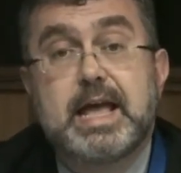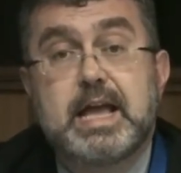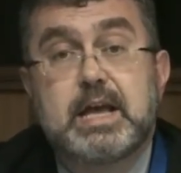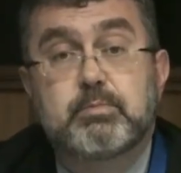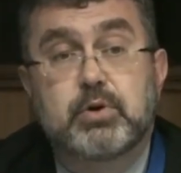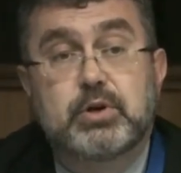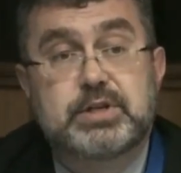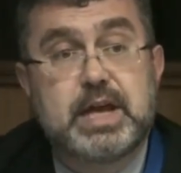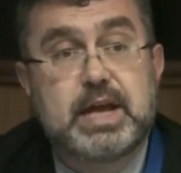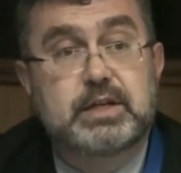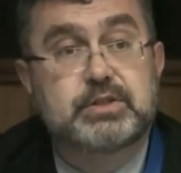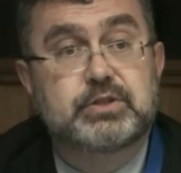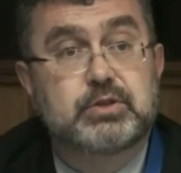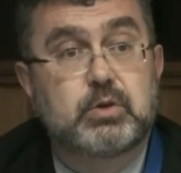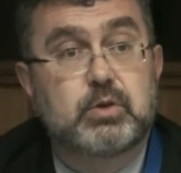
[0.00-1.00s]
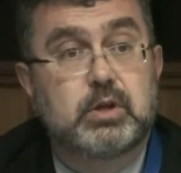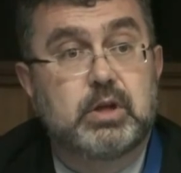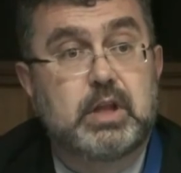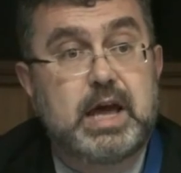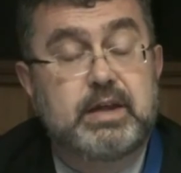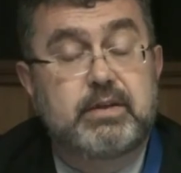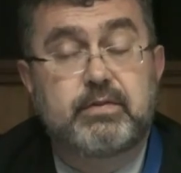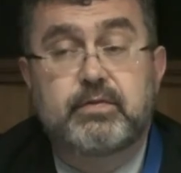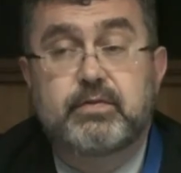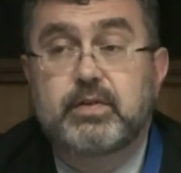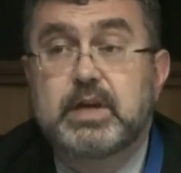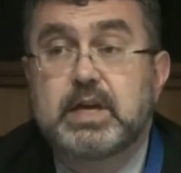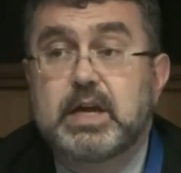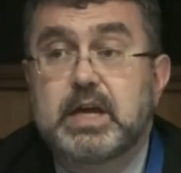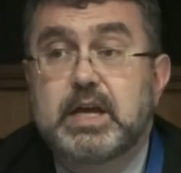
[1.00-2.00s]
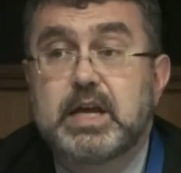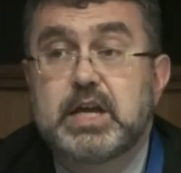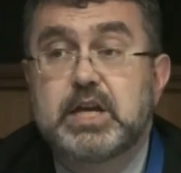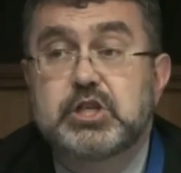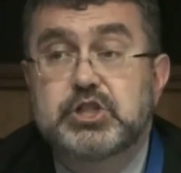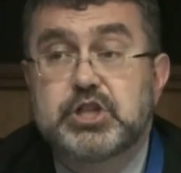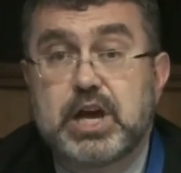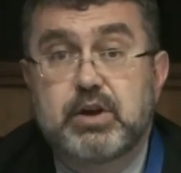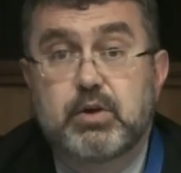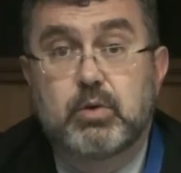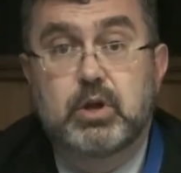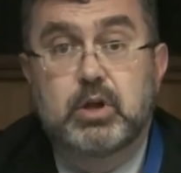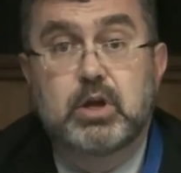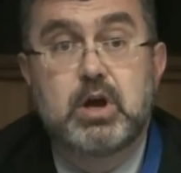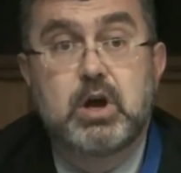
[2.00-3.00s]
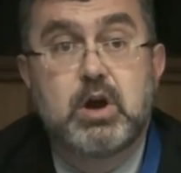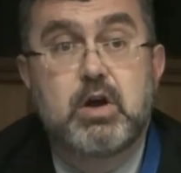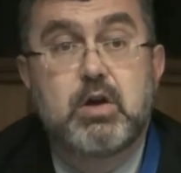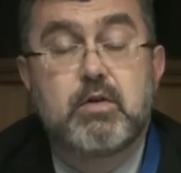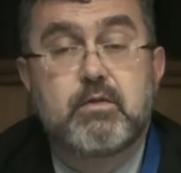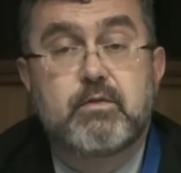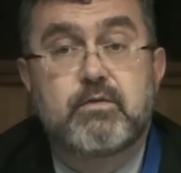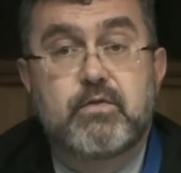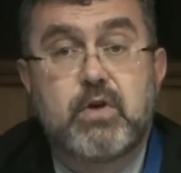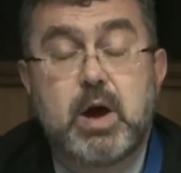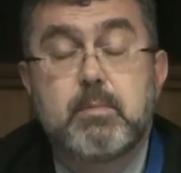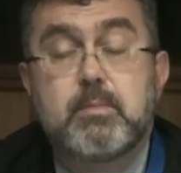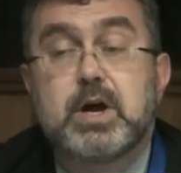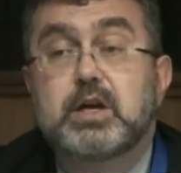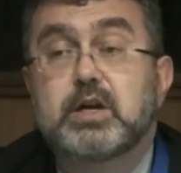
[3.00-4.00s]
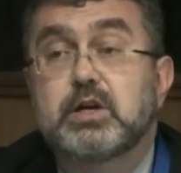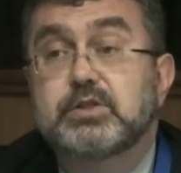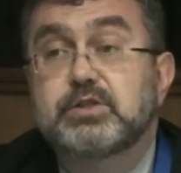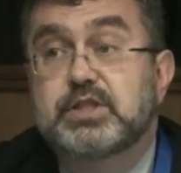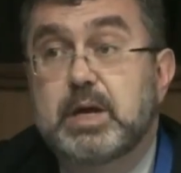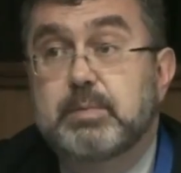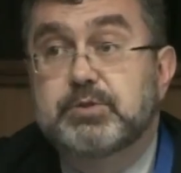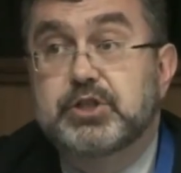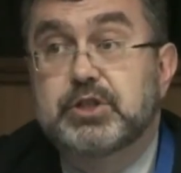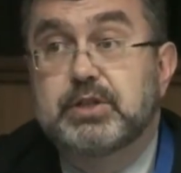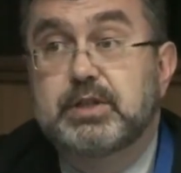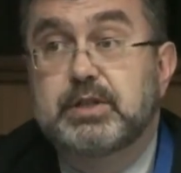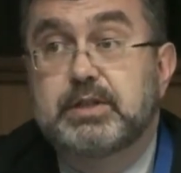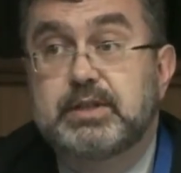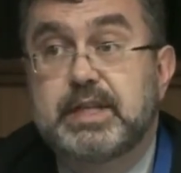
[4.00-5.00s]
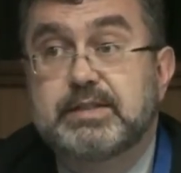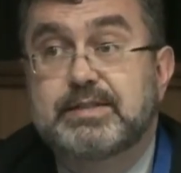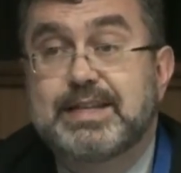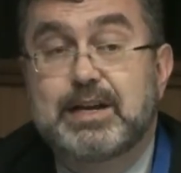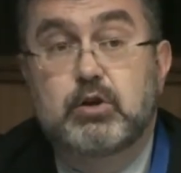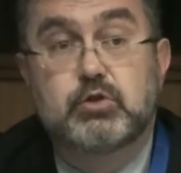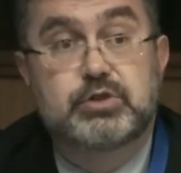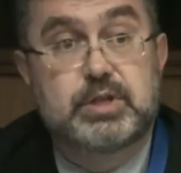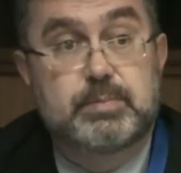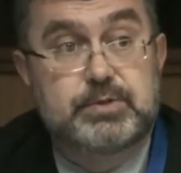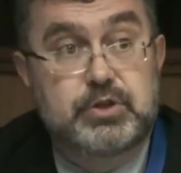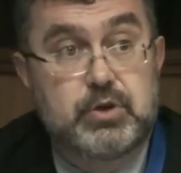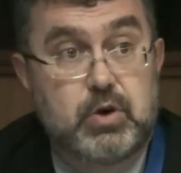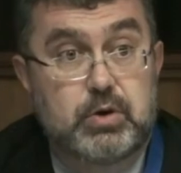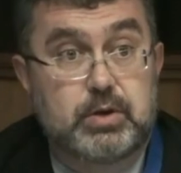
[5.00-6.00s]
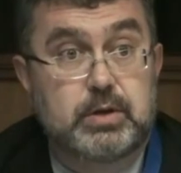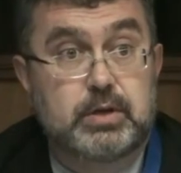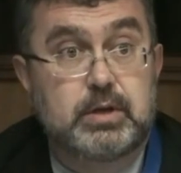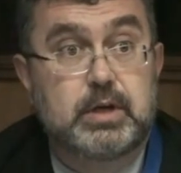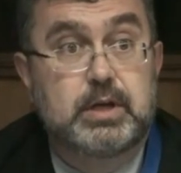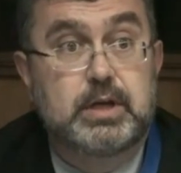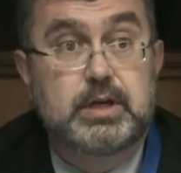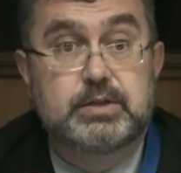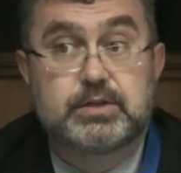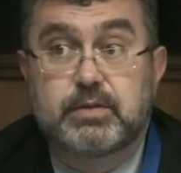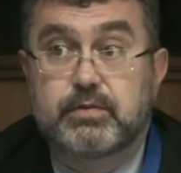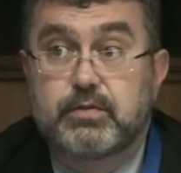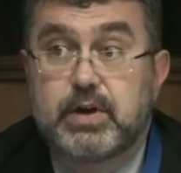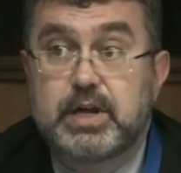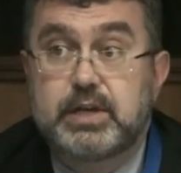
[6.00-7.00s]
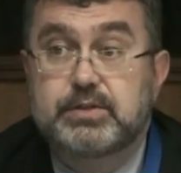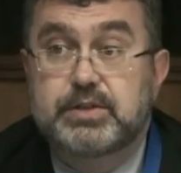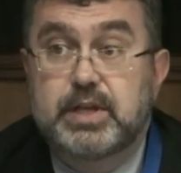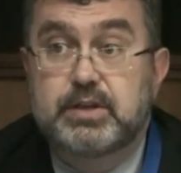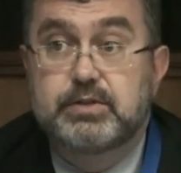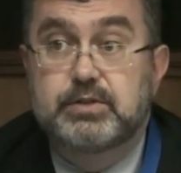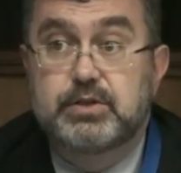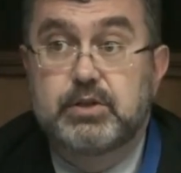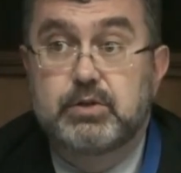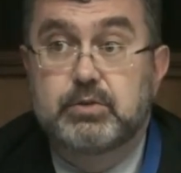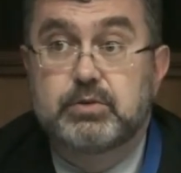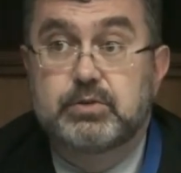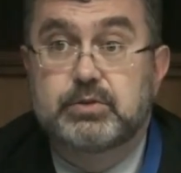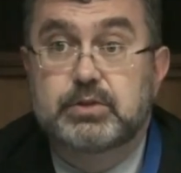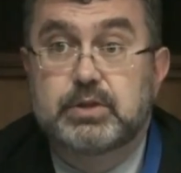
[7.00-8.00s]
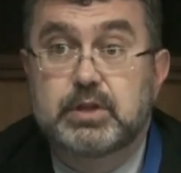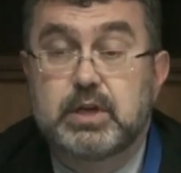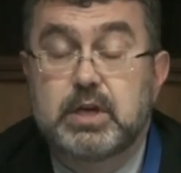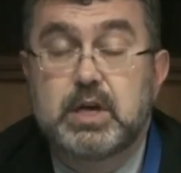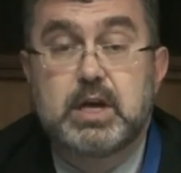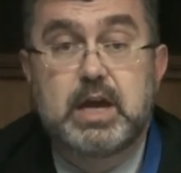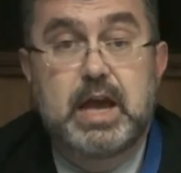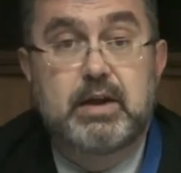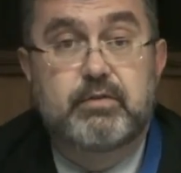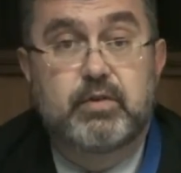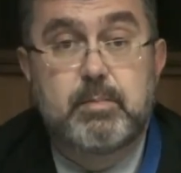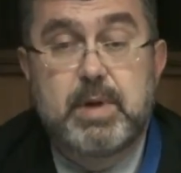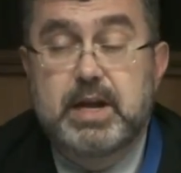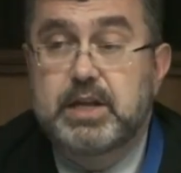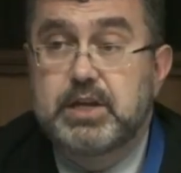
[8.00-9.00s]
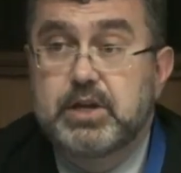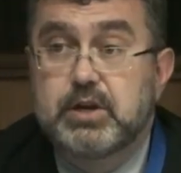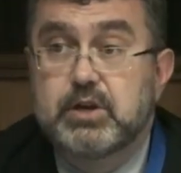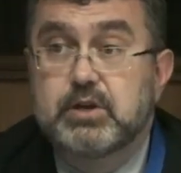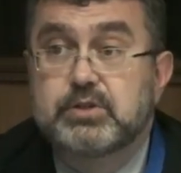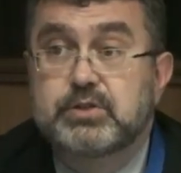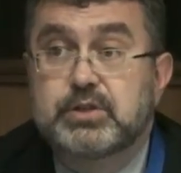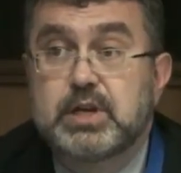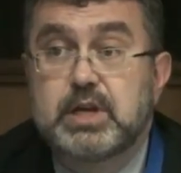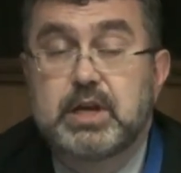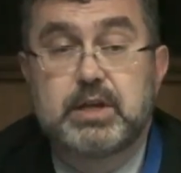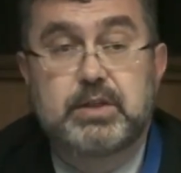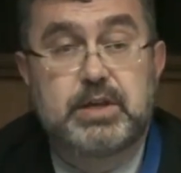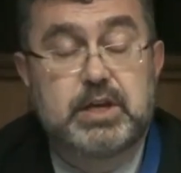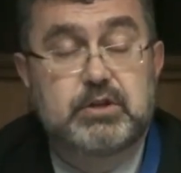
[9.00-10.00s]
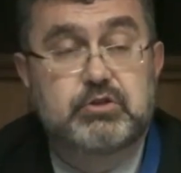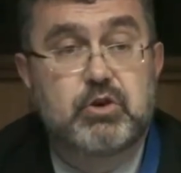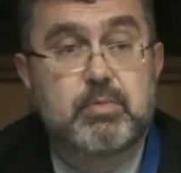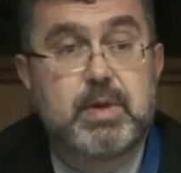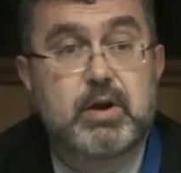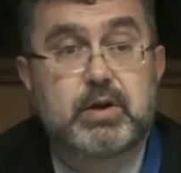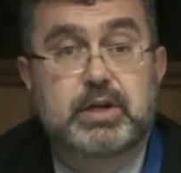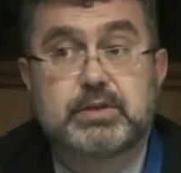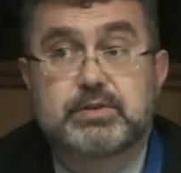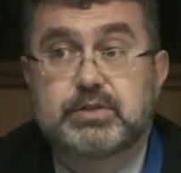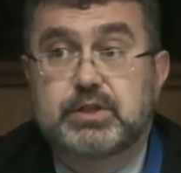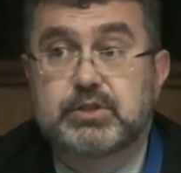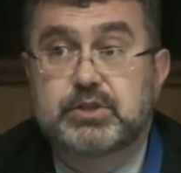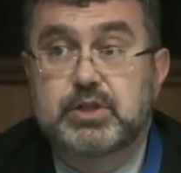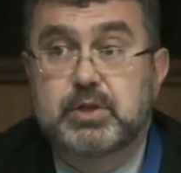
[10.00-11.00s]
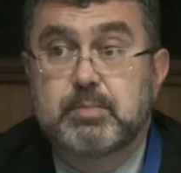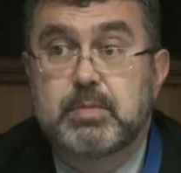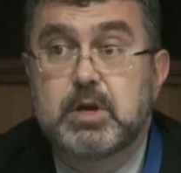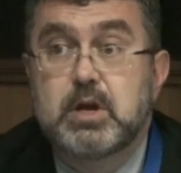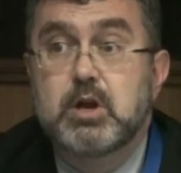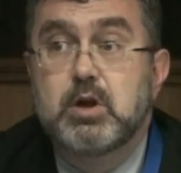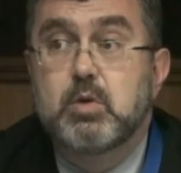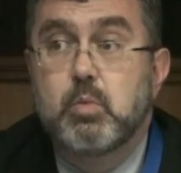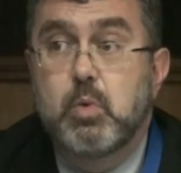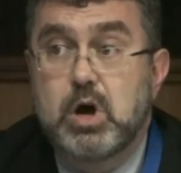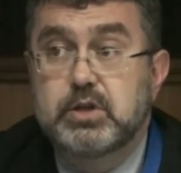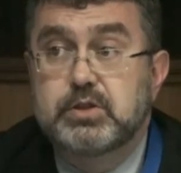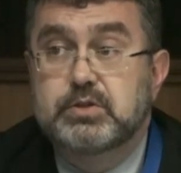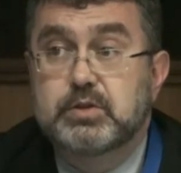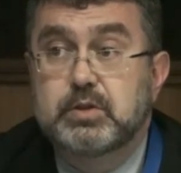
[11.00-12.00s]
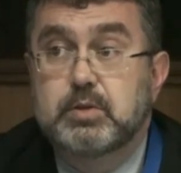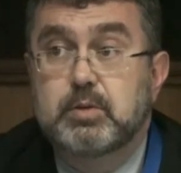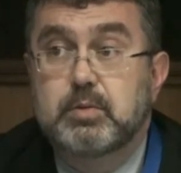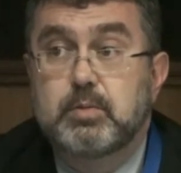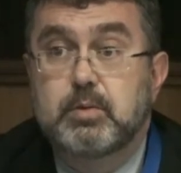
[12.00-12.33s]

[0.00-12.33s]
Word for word: It protects life in general from conception. Desde concepción is the phrase that is used. And for many years, the inter-American system was